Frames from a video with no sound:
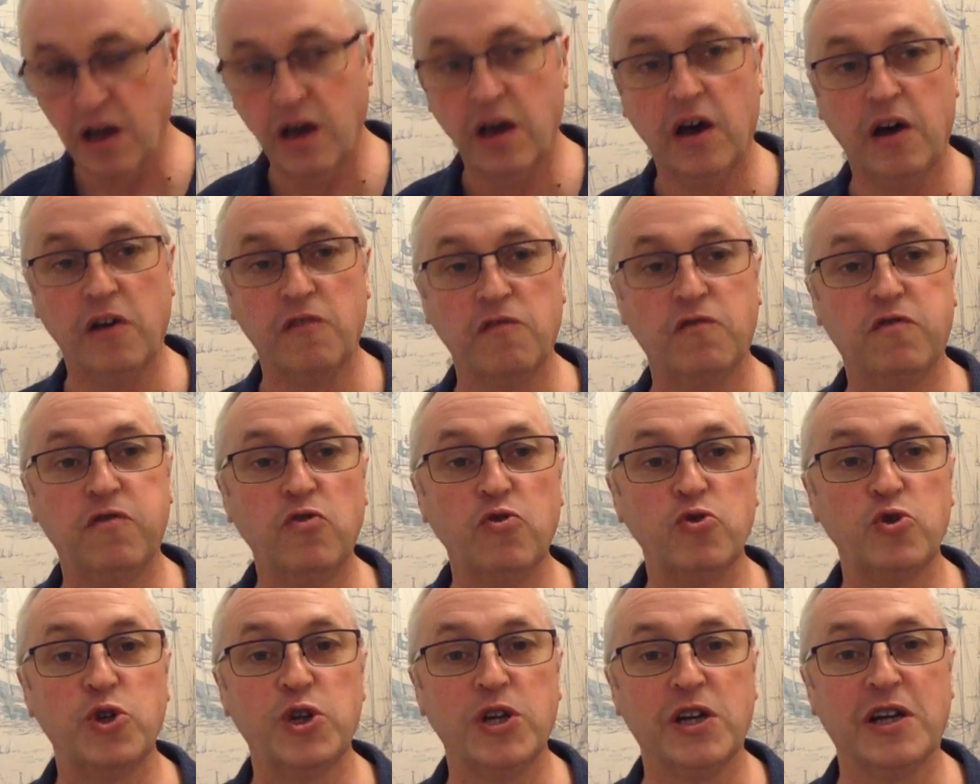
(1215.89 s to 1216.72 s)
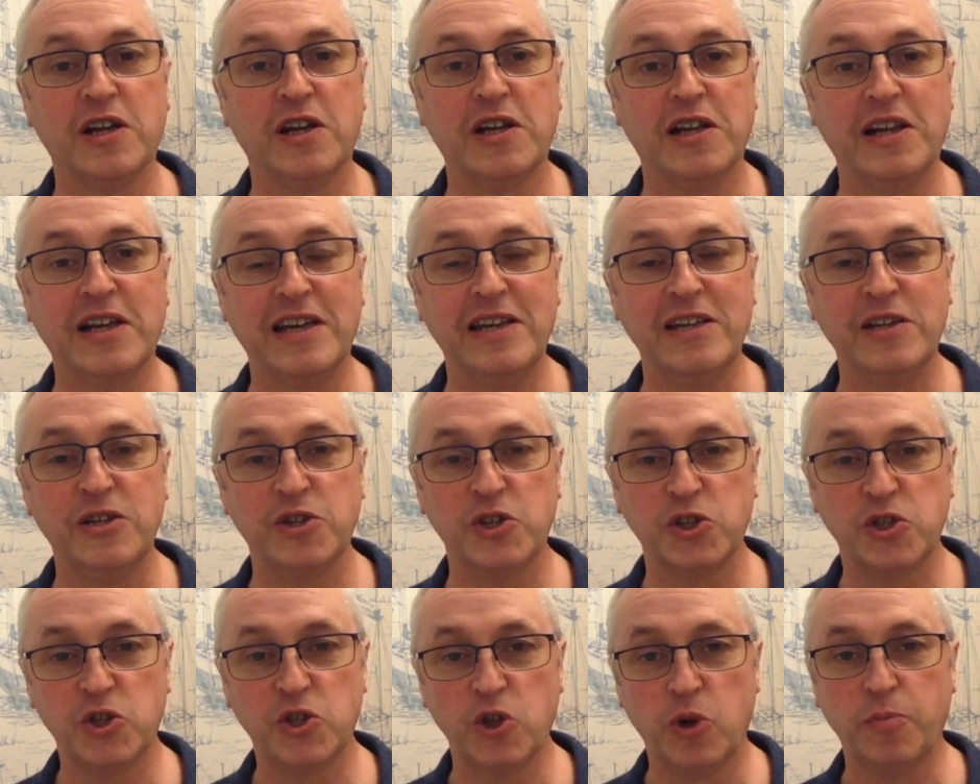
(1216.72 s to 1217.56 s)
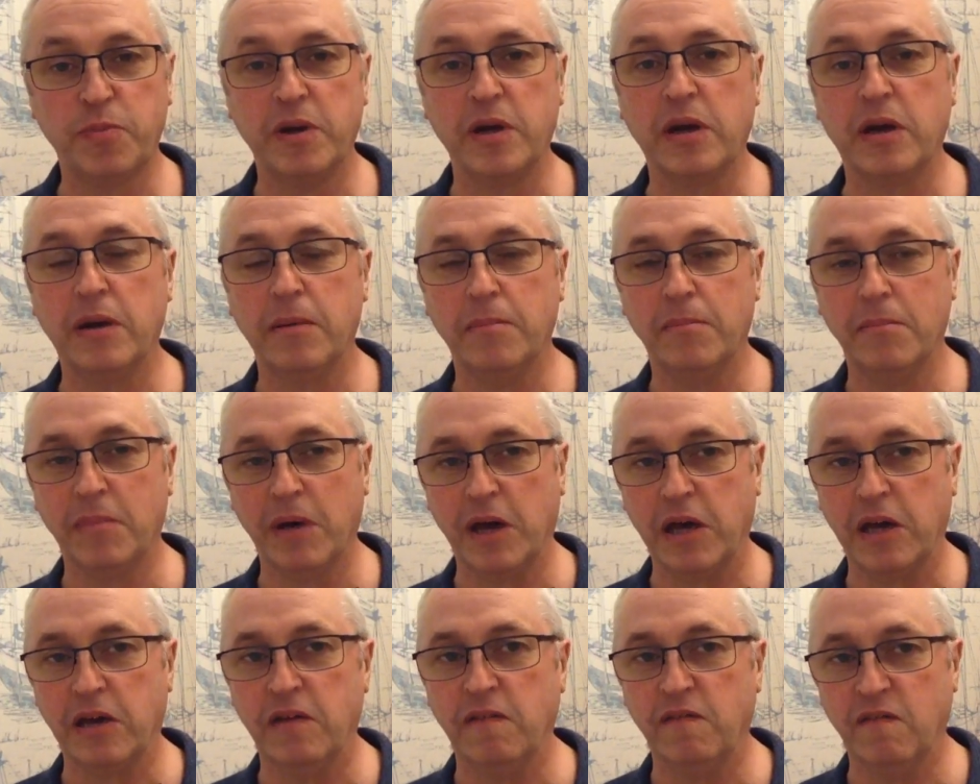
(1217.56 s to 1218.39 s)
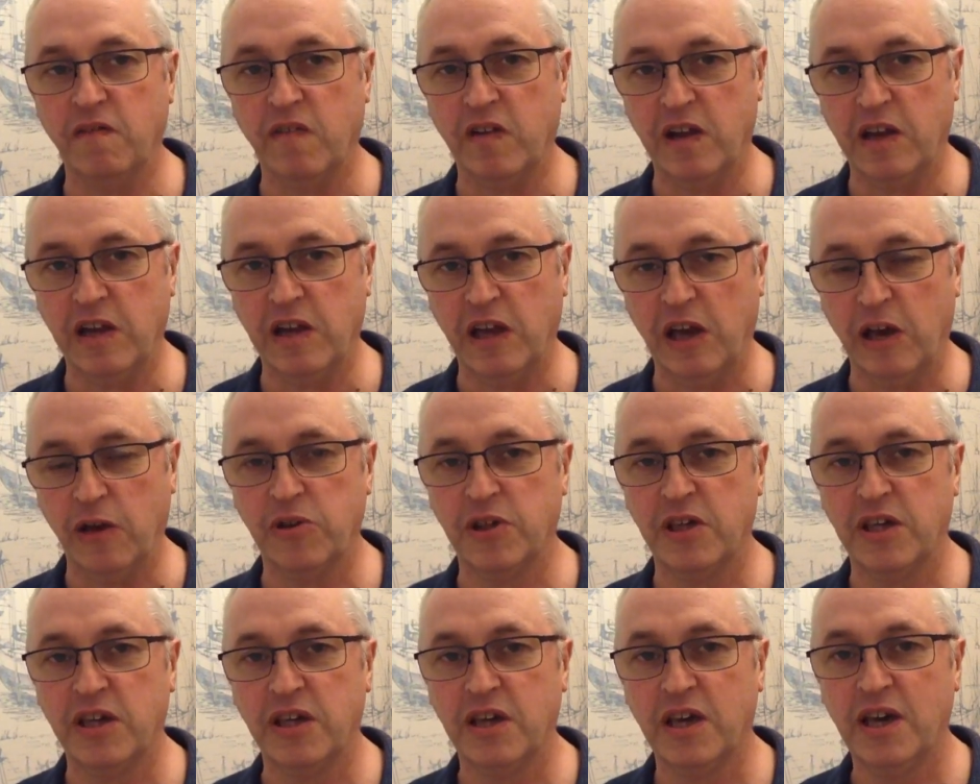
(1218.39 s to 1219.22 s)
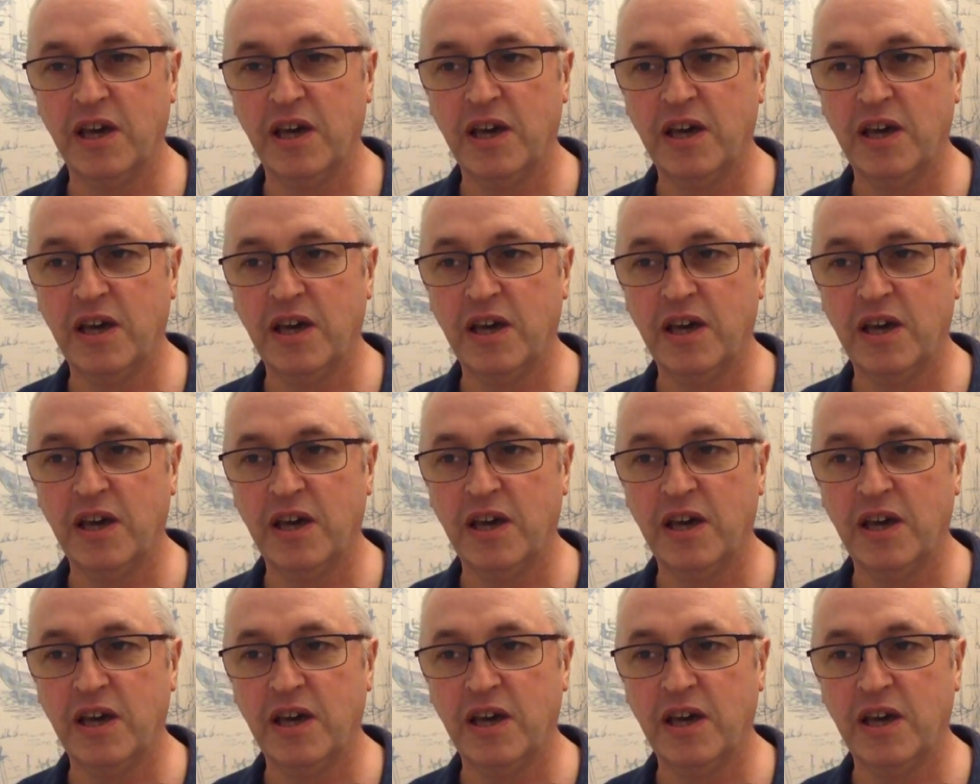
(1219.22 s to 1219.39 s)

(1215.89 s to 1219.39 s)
unfortunately he's stopping making videos. He